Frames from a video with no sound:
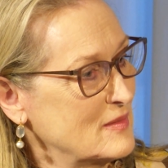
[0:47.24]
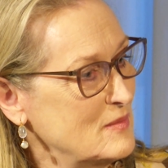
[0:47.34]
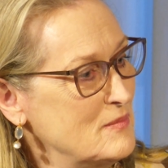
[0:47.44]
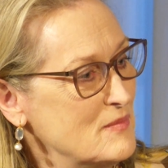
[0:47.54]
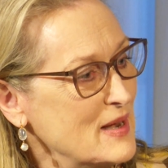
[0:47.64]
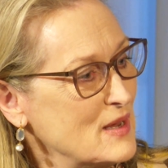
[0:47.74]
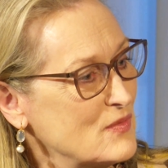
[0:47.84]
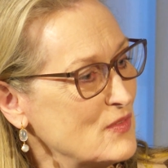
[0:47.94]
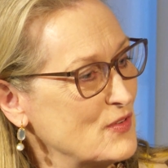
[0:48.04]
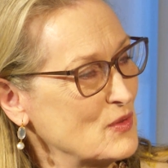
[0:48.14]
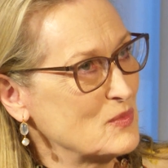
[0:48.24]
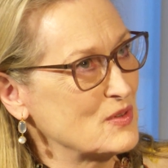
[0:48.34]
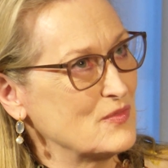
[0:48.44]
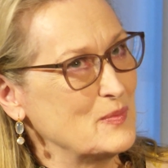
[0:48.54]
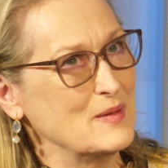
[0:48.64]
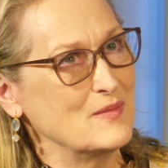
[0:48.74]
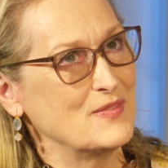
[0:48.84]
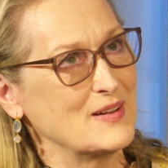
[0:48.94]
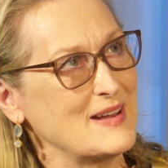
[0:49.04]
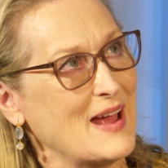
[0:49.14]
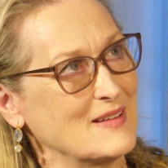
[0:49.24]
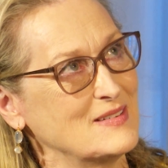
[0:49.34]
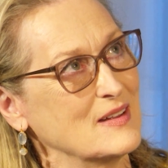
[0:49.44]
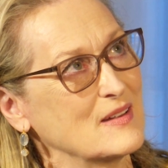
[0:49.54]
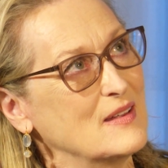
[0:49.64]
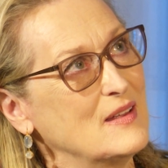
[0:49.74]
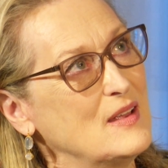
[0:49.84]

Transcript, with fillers: Many of the films have been fantastic,